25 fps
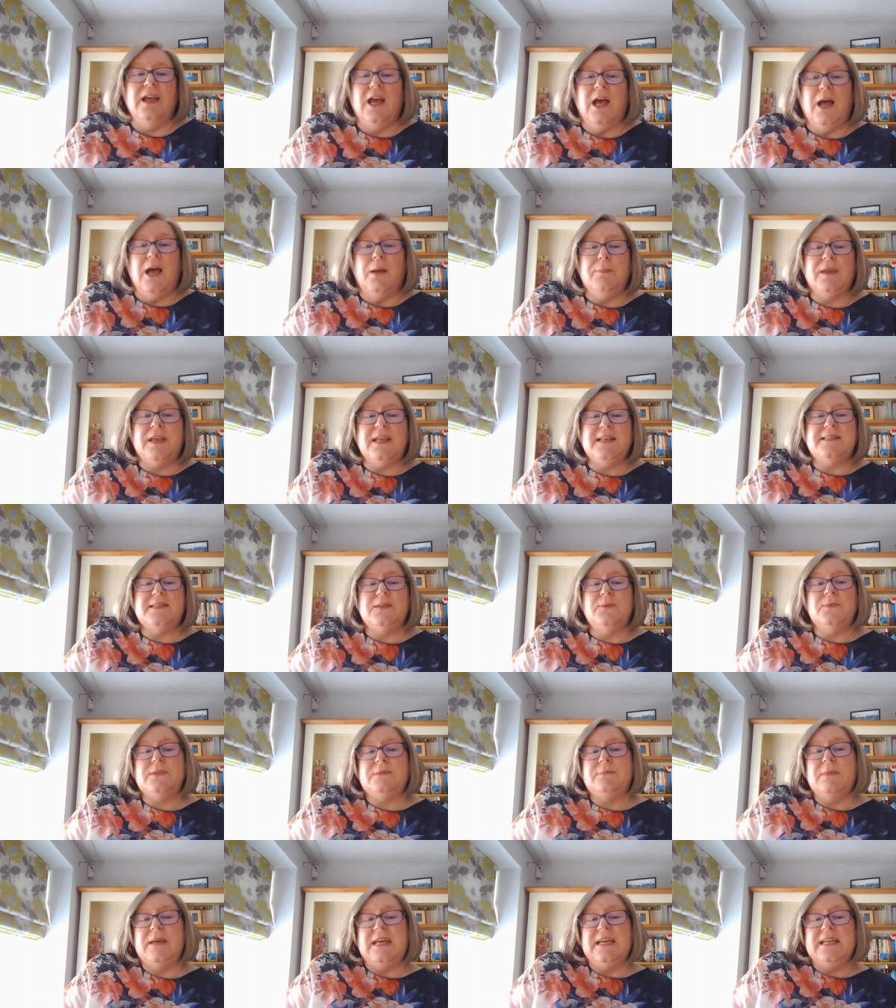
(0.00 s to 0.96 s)
And because it
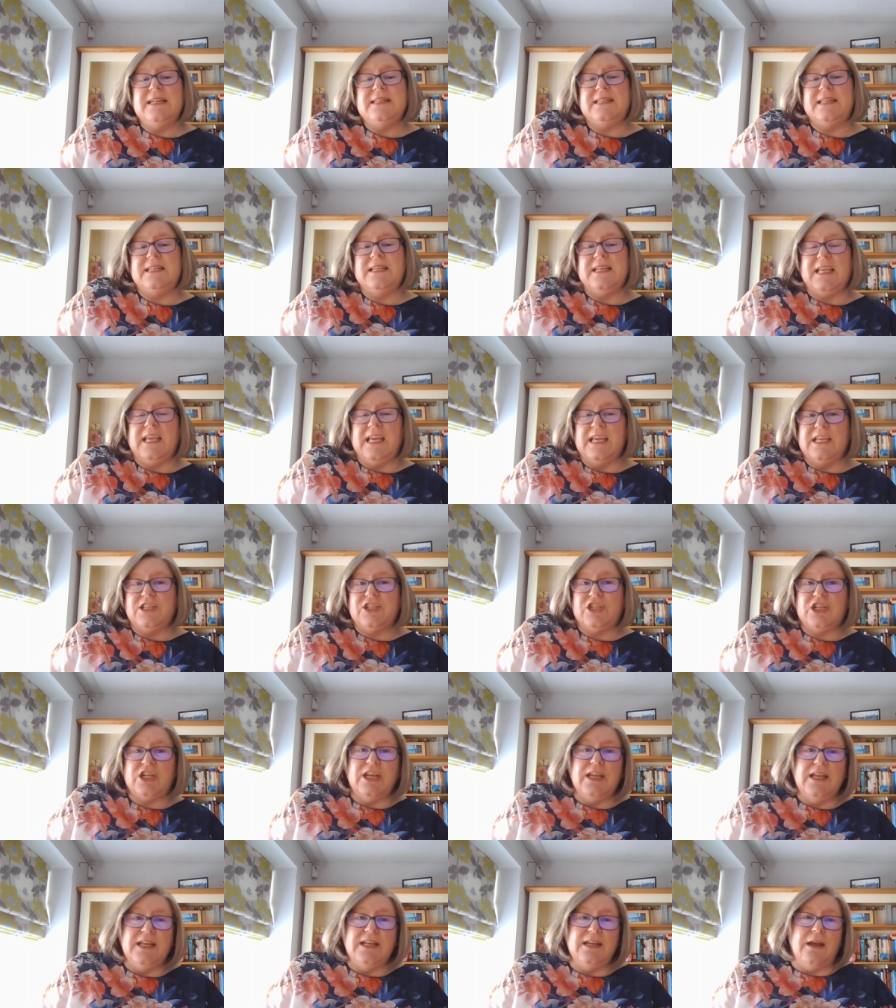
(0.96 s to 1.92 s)
was made in a
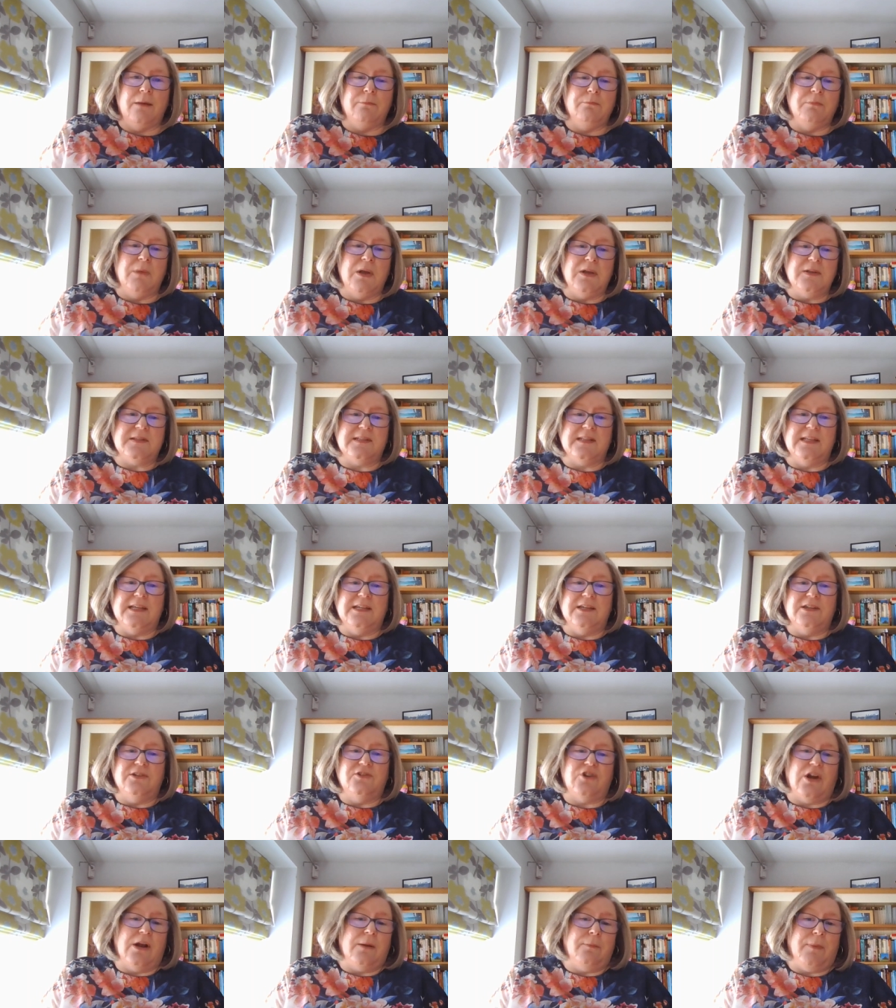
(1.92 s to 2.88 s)
kitchen and mostly
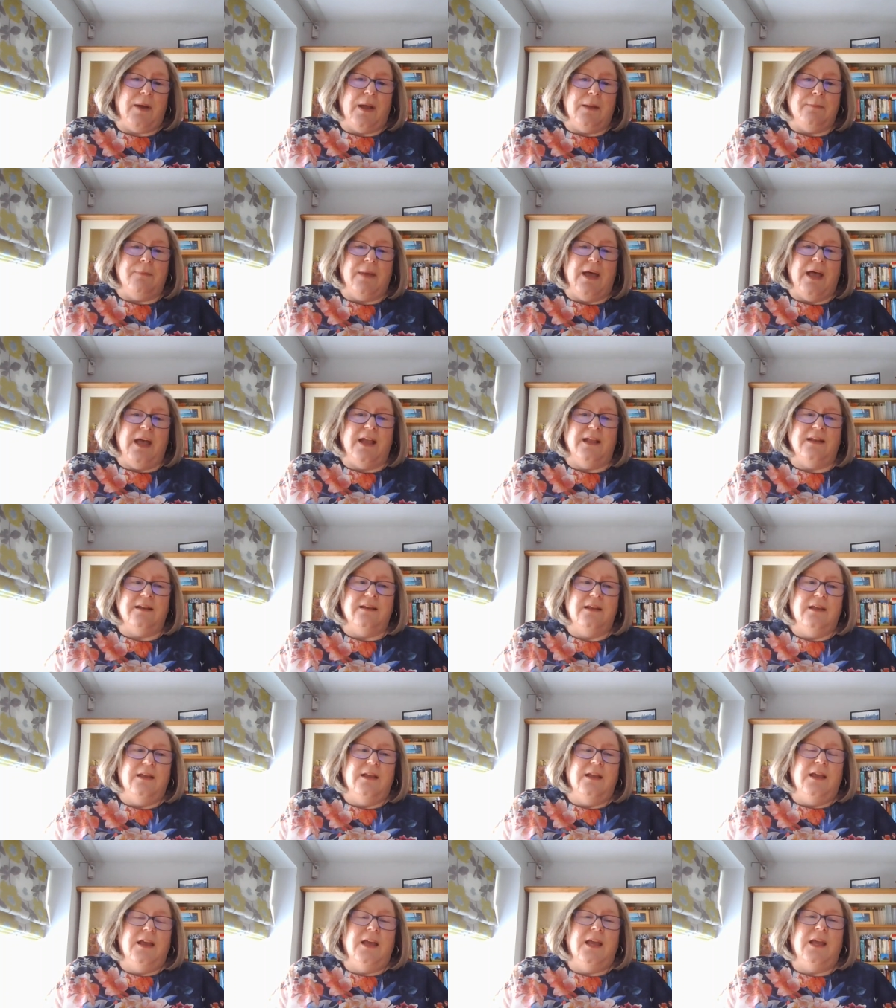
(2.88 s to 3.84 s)
drunk by men,
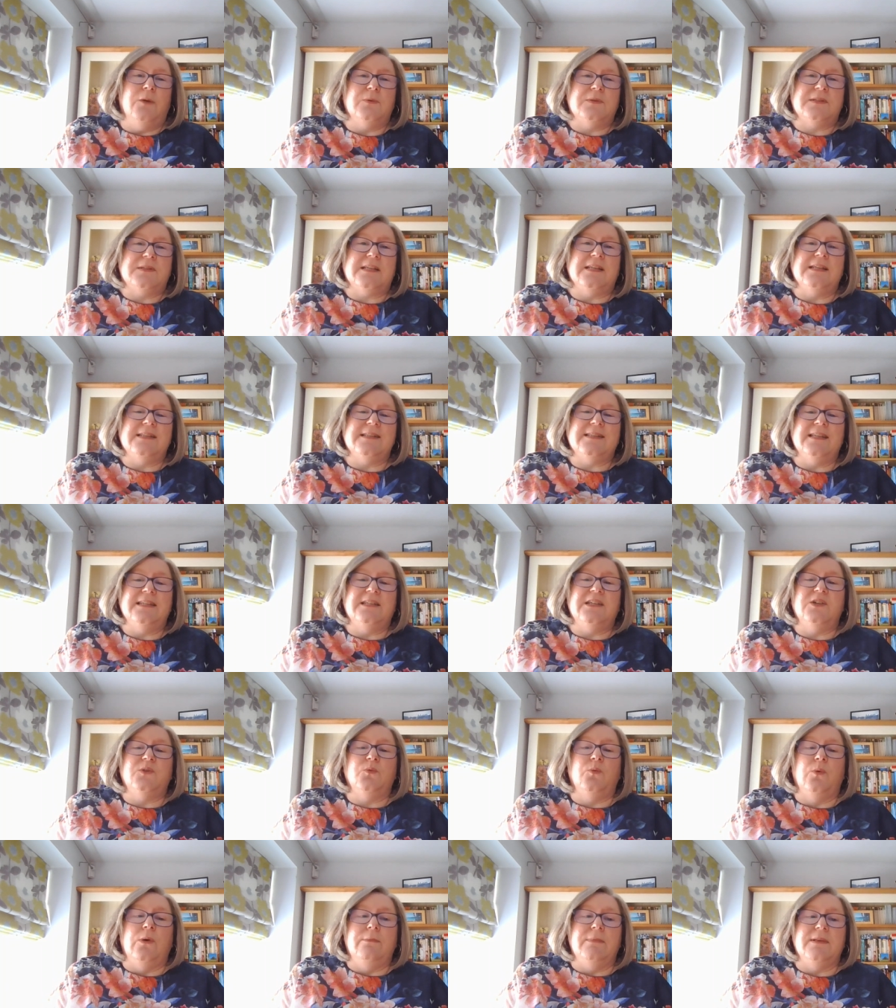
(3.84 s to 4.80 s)
it was considered
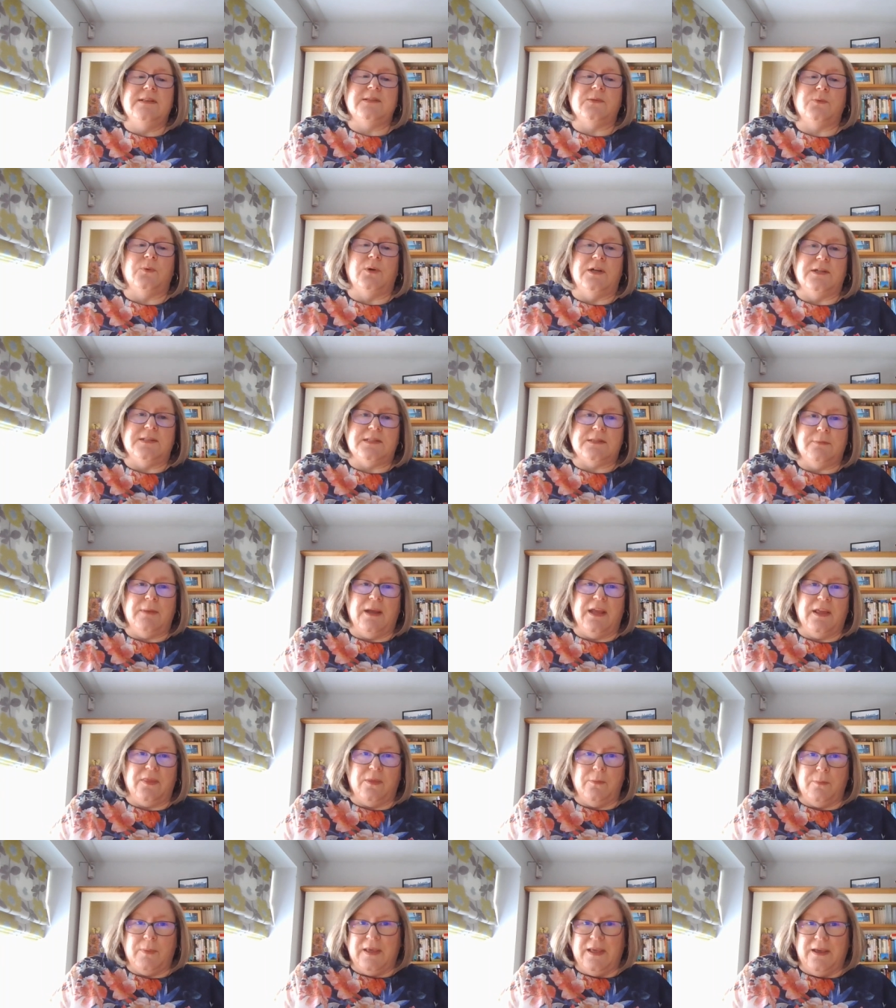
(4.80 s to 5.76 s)
women's work to make
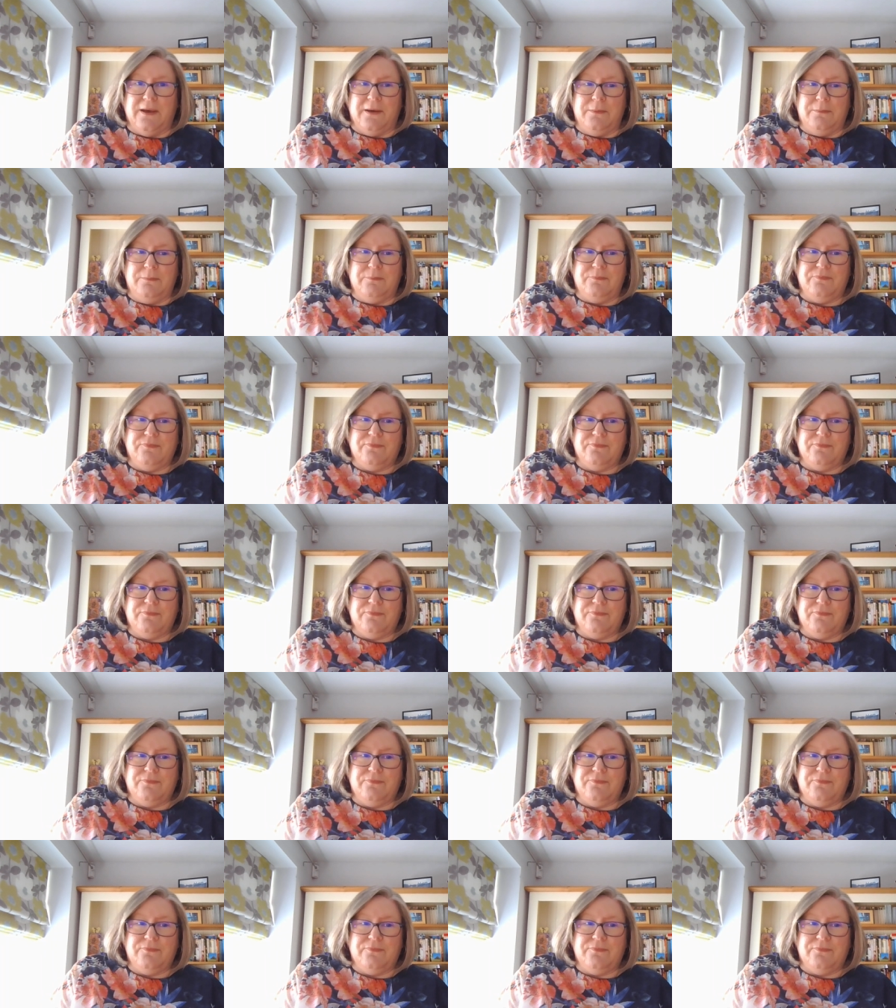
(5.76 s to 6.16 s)
the beer.